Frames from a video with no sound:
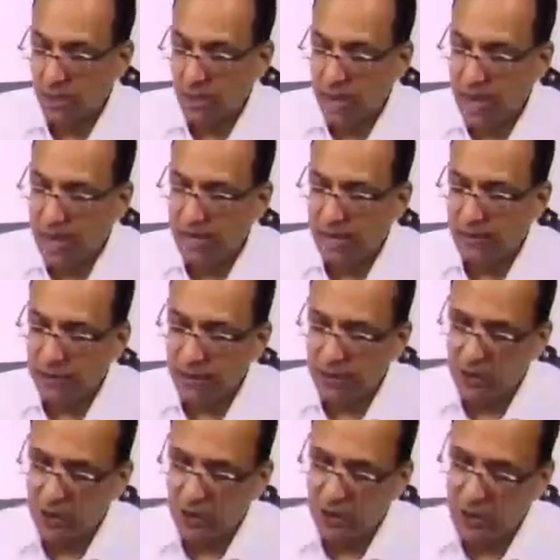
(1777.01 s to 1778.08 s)
And this
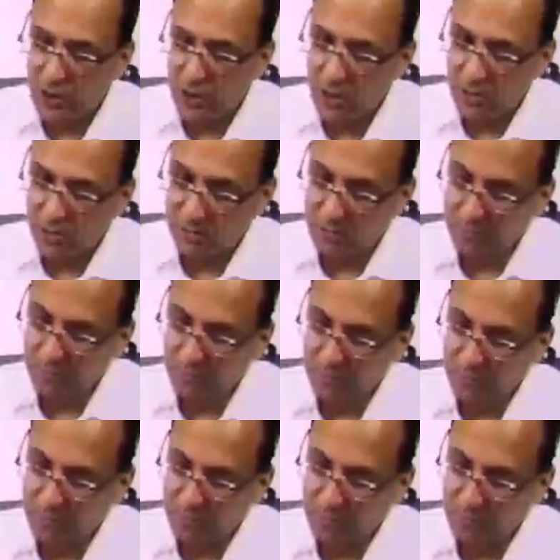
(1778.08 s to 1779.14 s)
is the
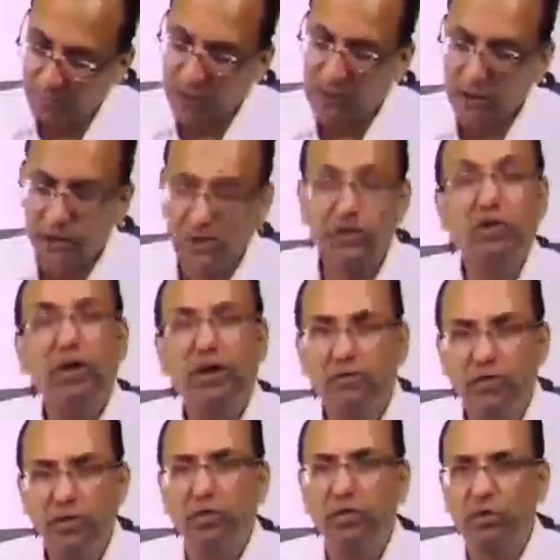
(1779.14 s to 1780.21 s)
muscle you have
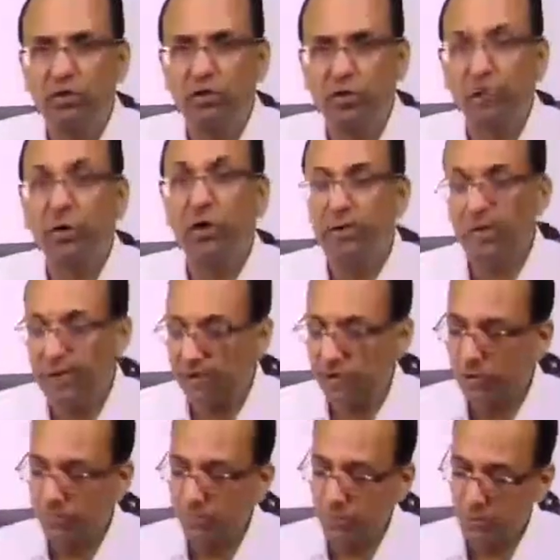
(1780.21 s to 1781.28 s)
known, superior oblique
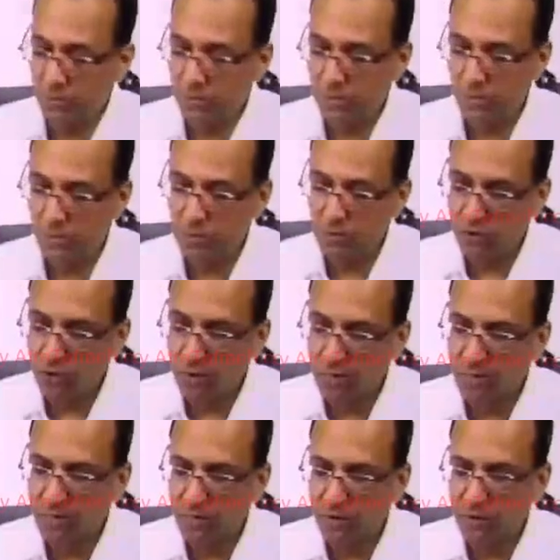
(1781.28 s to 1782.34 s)
SO4. You
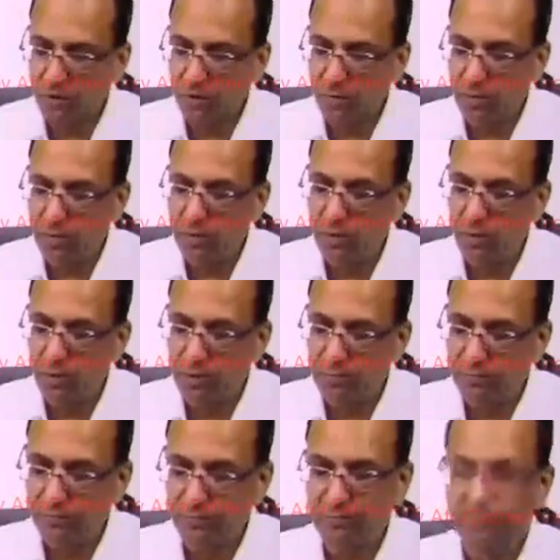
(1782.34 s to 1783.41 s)
remember what is superior oblique doing?
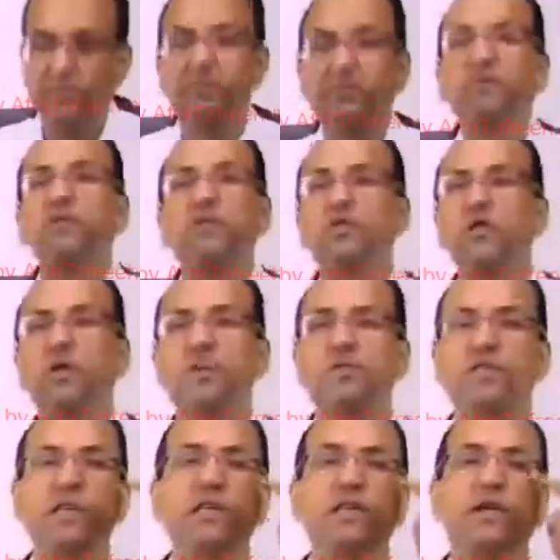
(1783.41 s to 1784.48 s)
You have
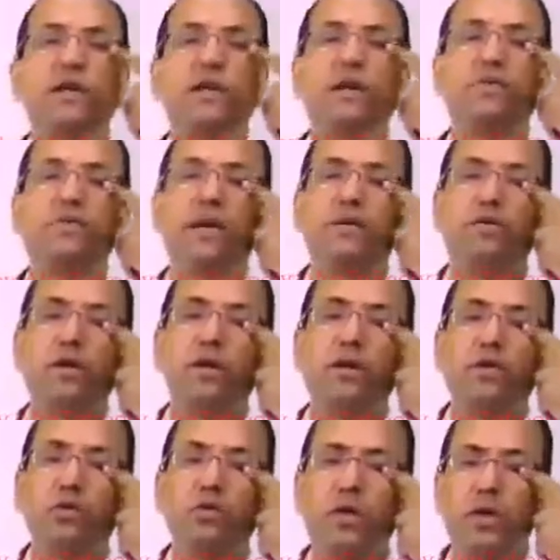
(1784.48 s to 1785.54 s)
seen the left eye, what it
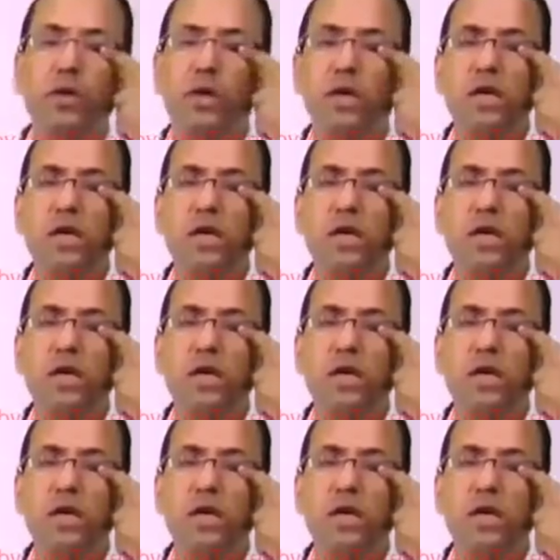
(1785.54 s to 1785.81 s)
was doing.